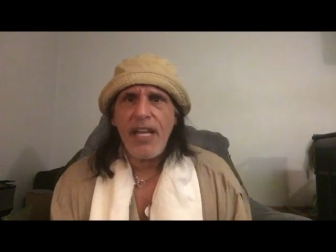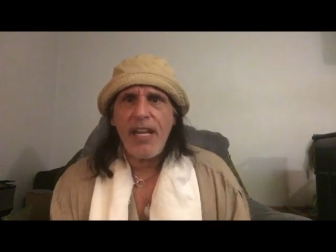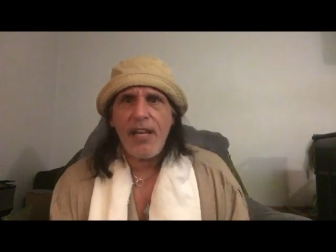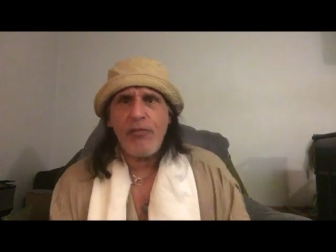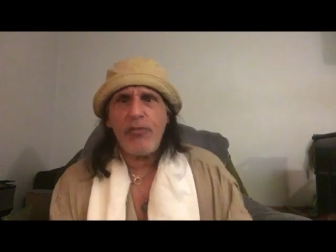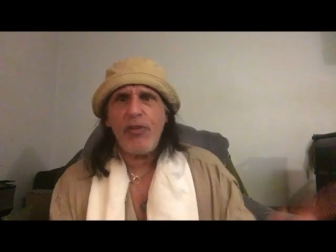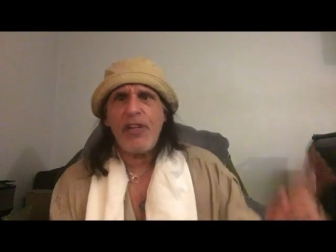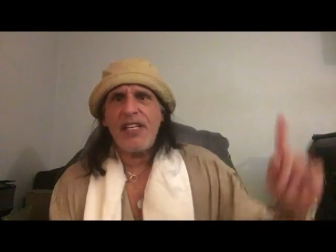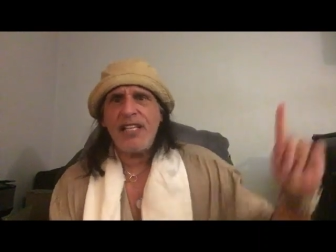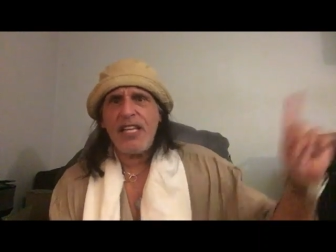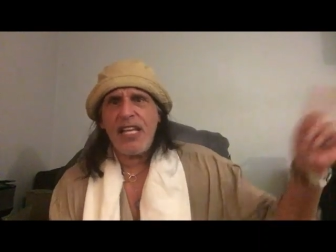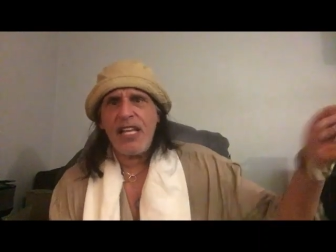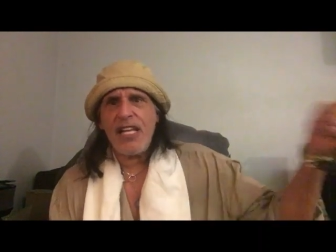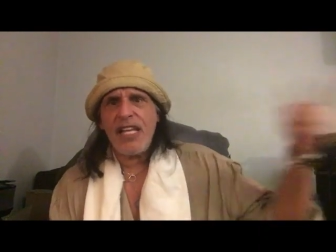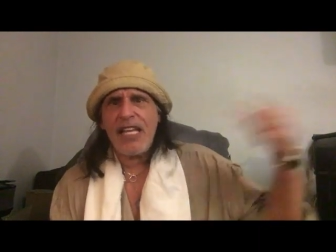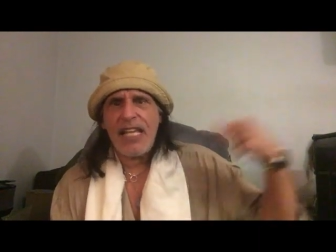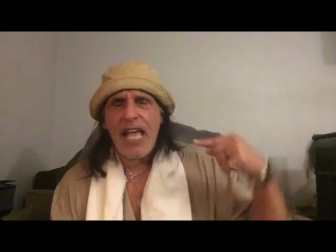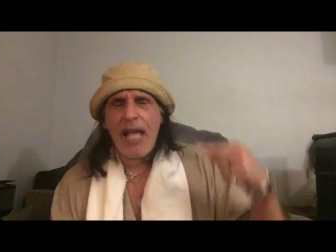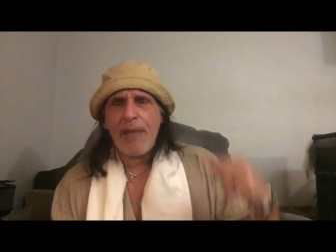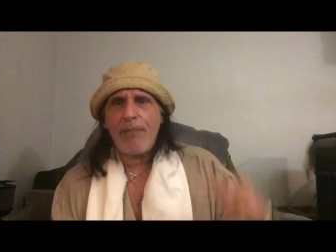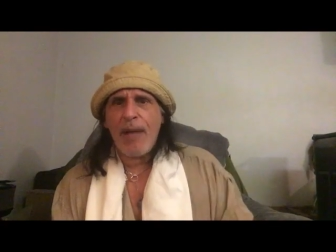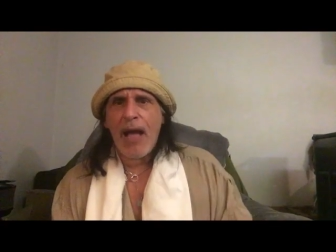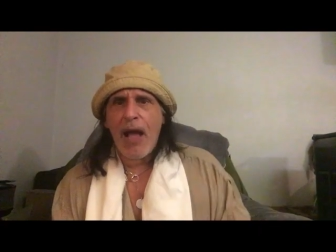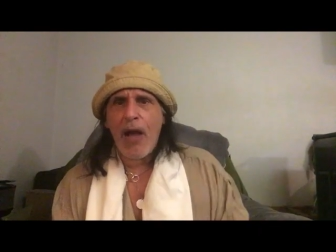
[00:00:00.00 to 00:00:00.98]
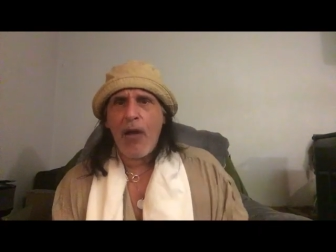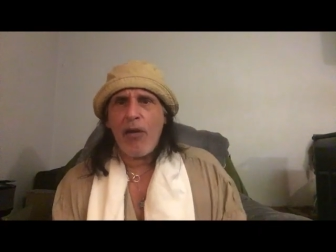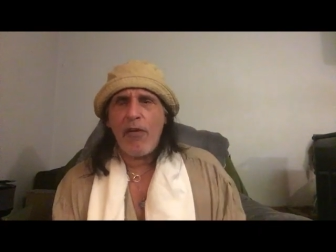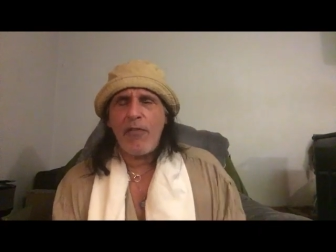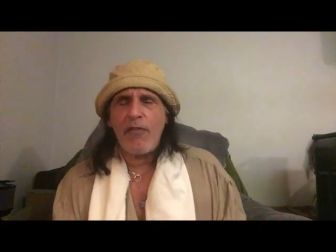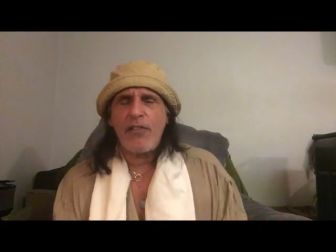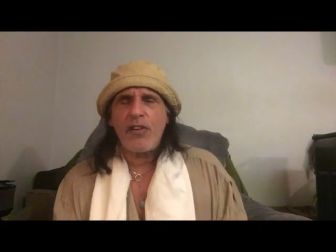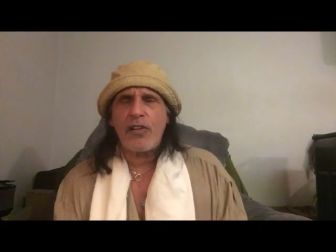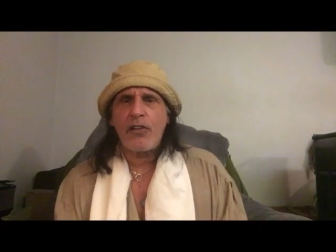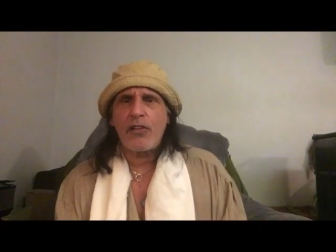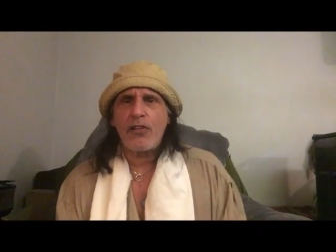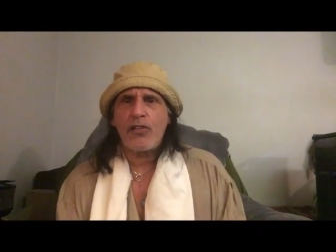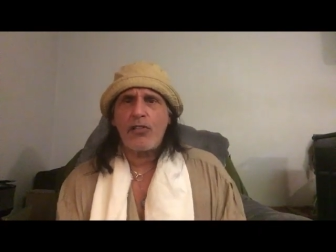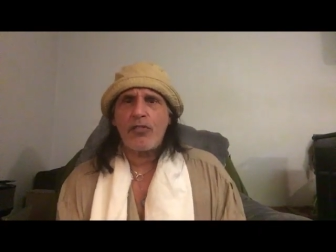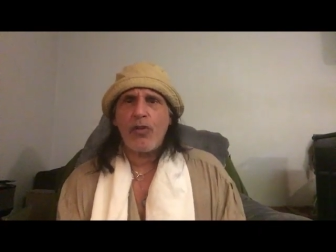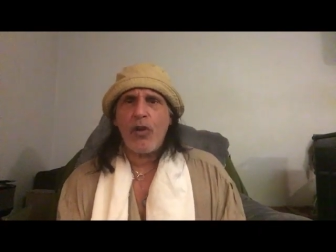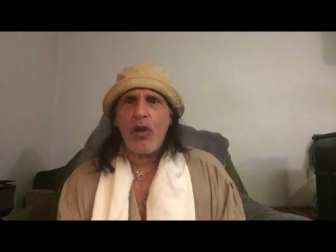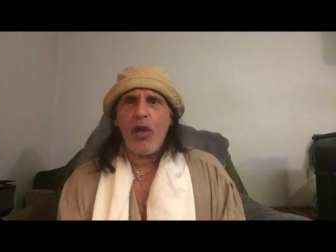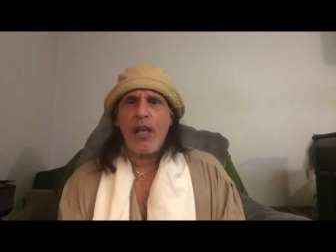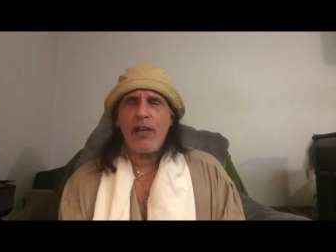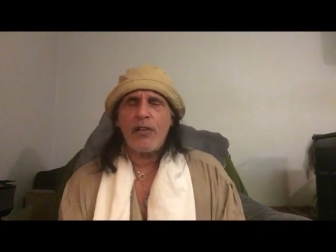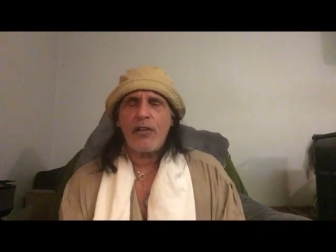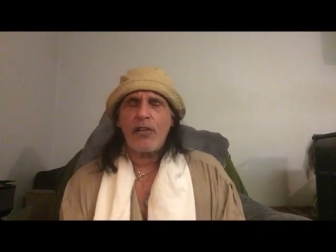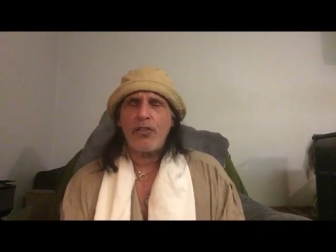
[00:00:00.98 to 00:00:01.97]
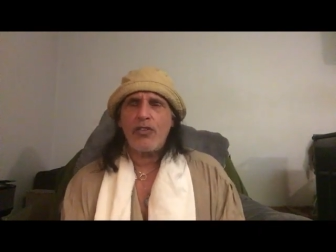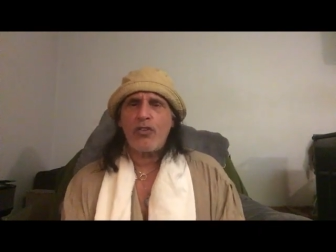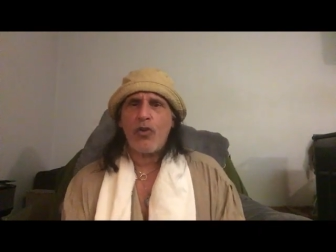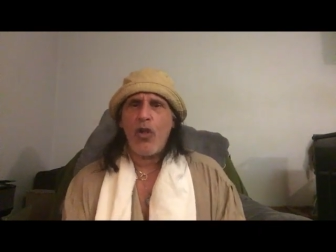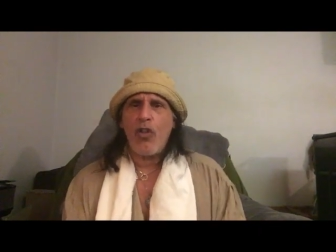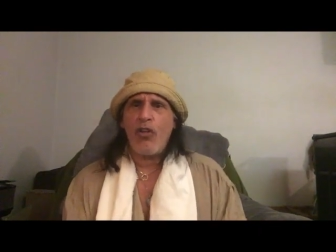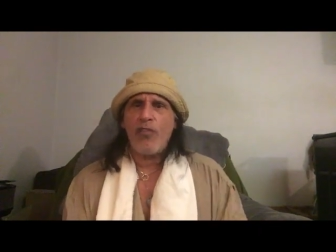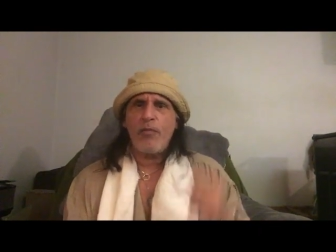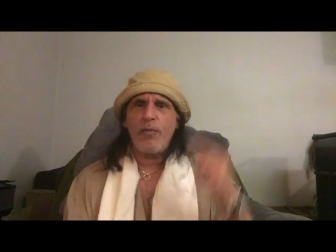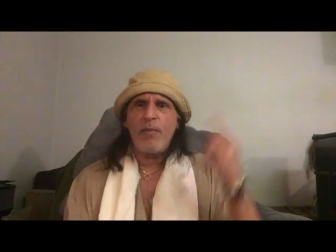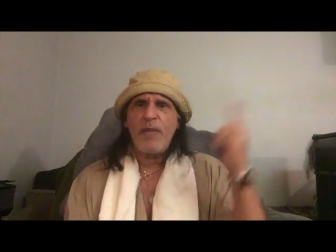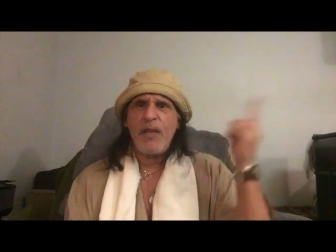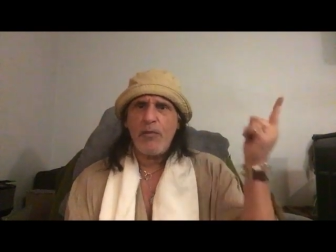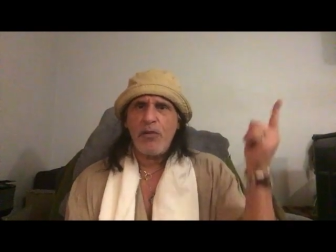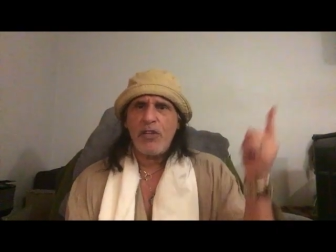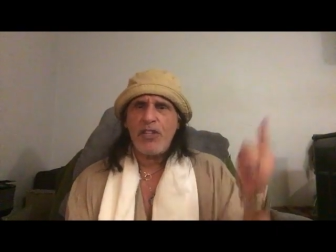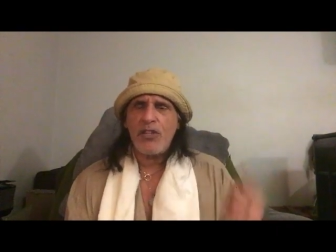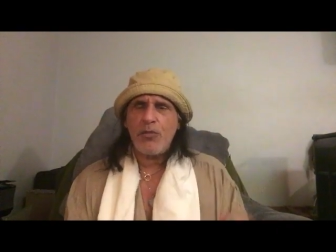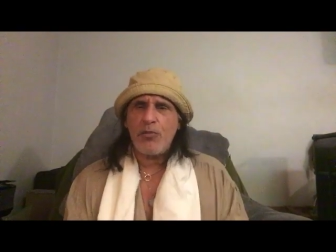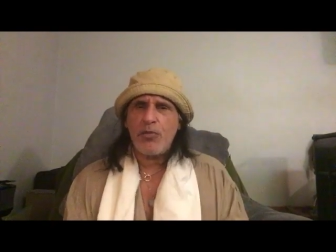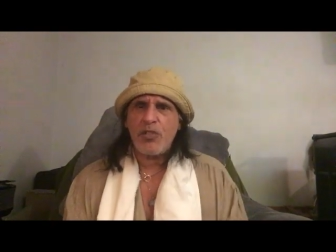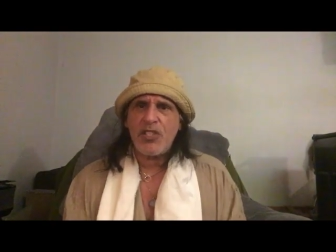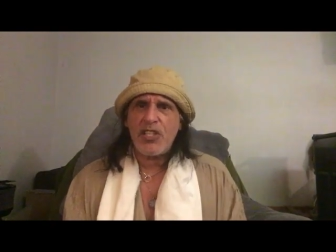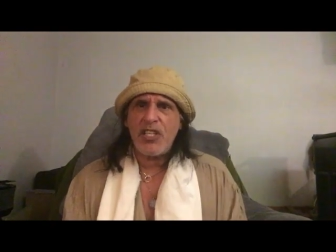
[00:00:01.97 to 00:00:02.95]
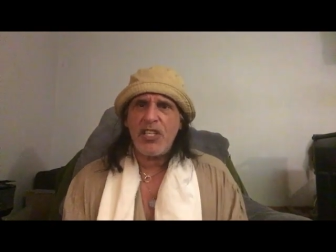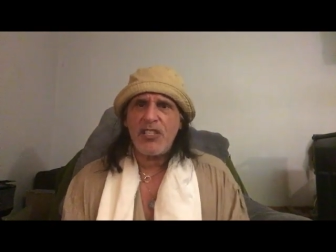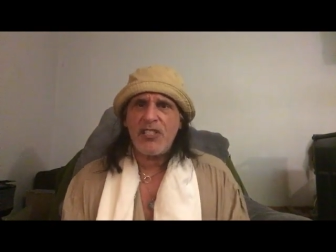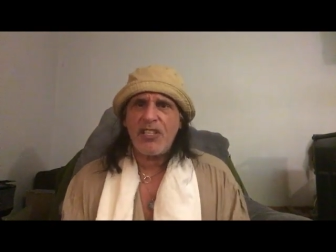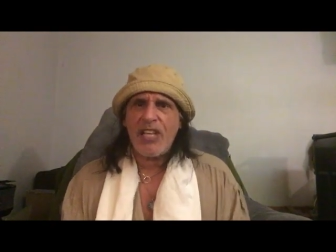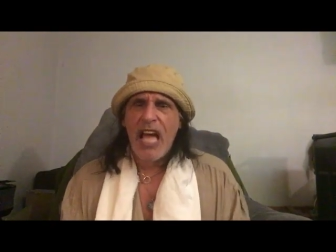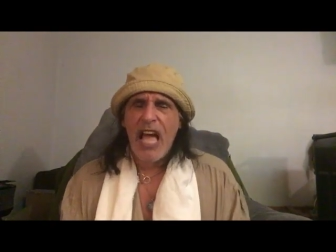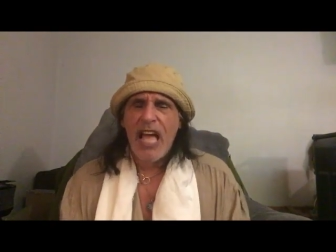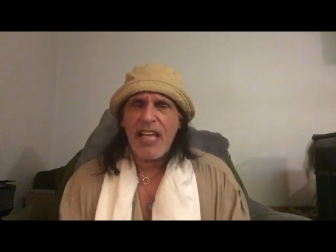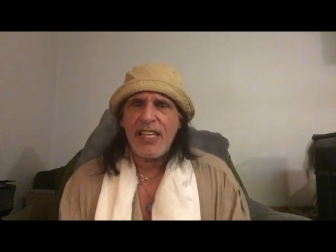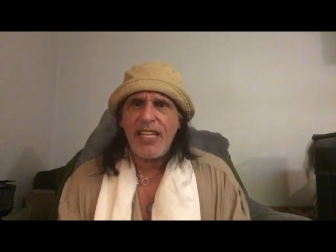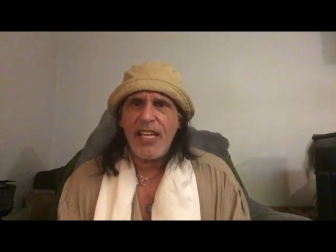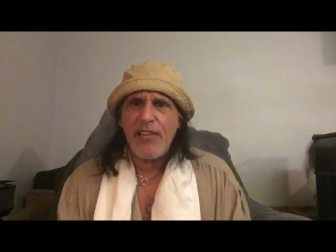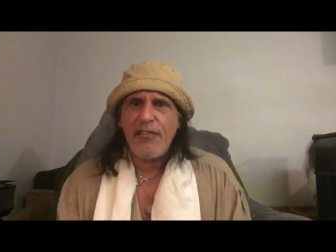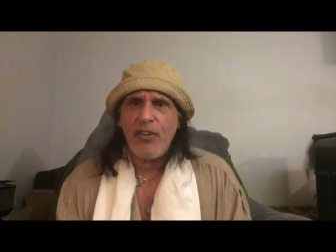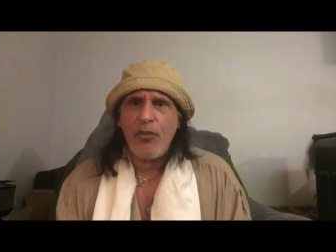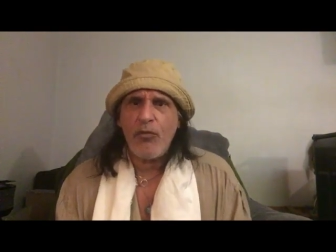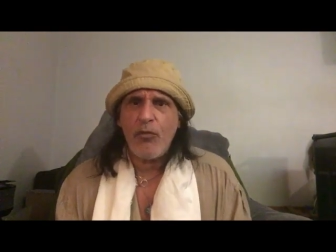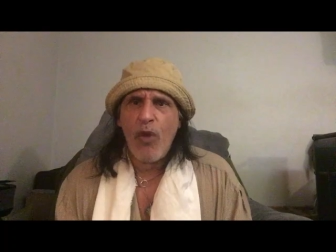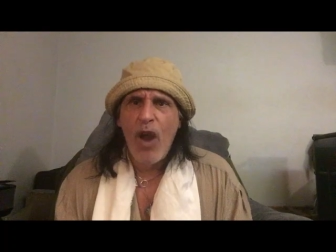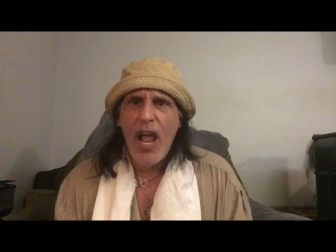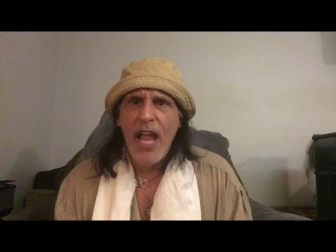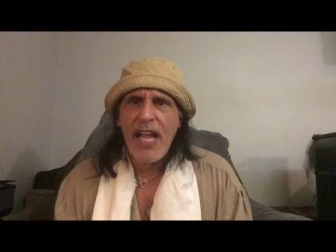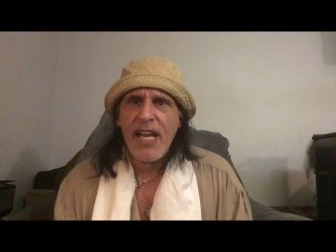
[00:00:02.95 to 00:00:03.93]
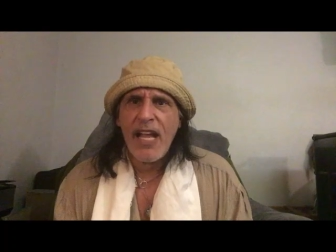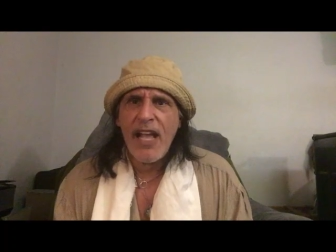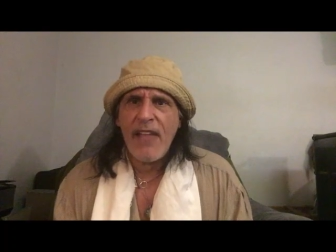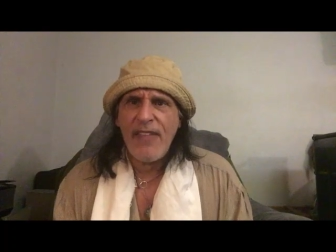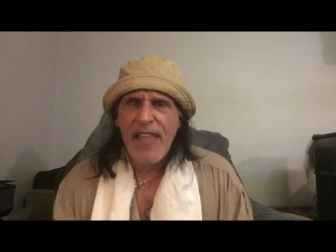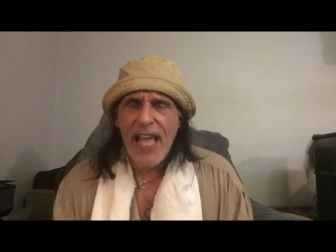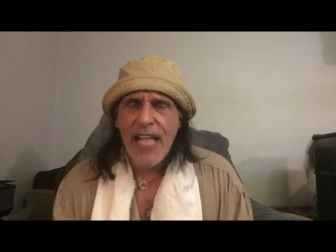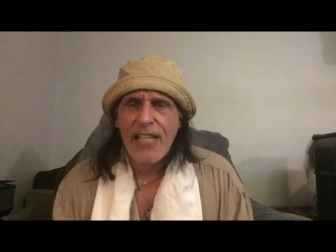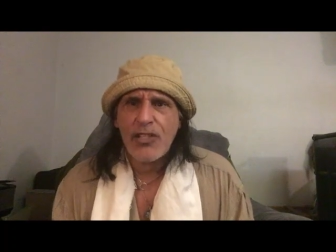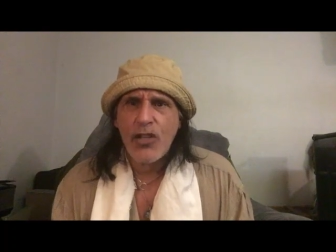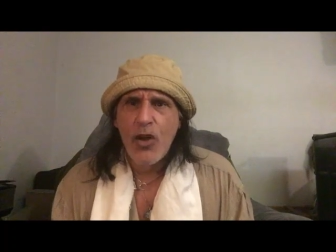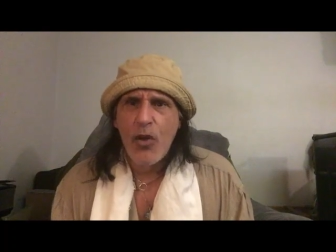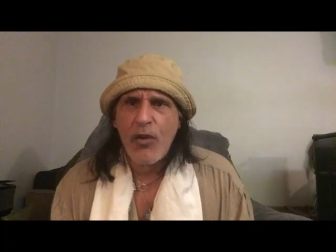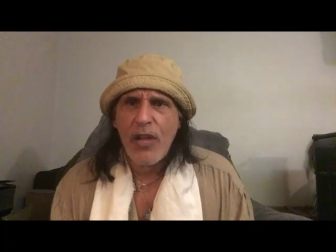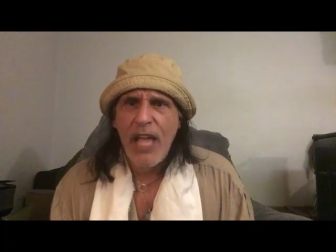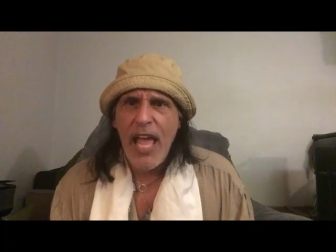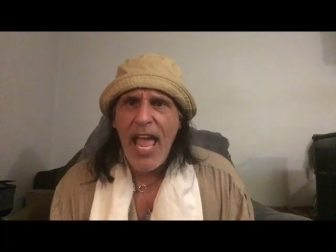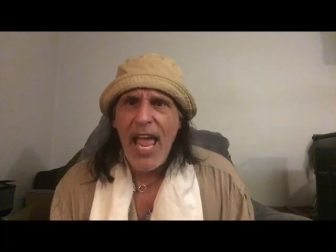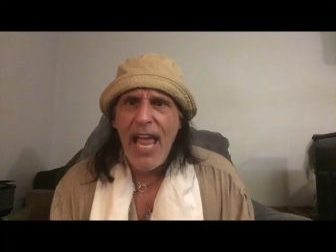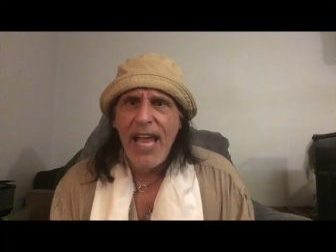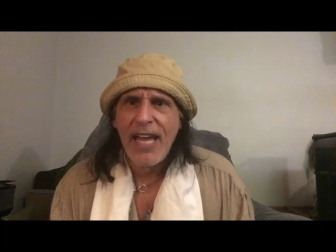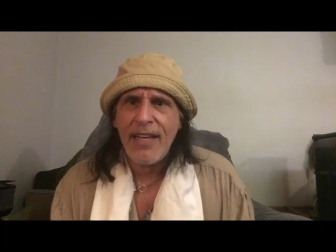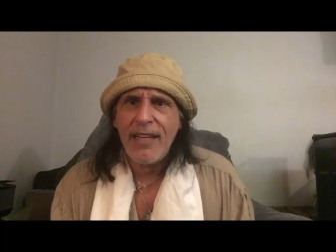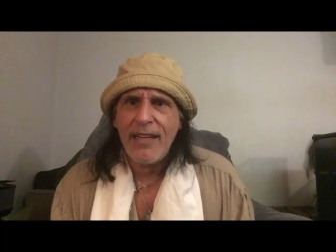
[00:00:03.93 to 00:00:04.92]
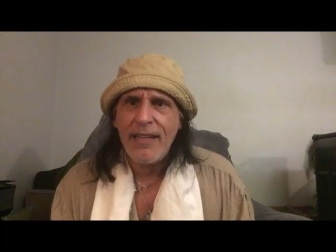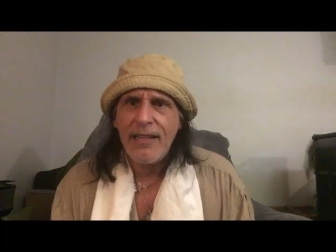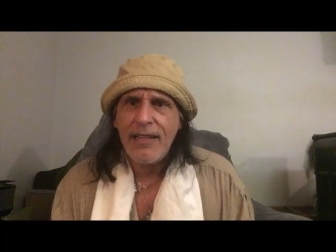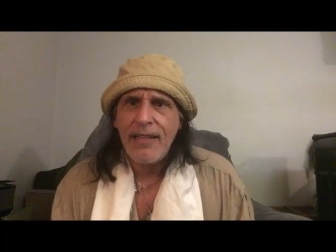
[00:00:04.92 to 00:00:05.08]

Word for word: and if we did, he had power over control and control over me, which was his God-given right, and that's okay.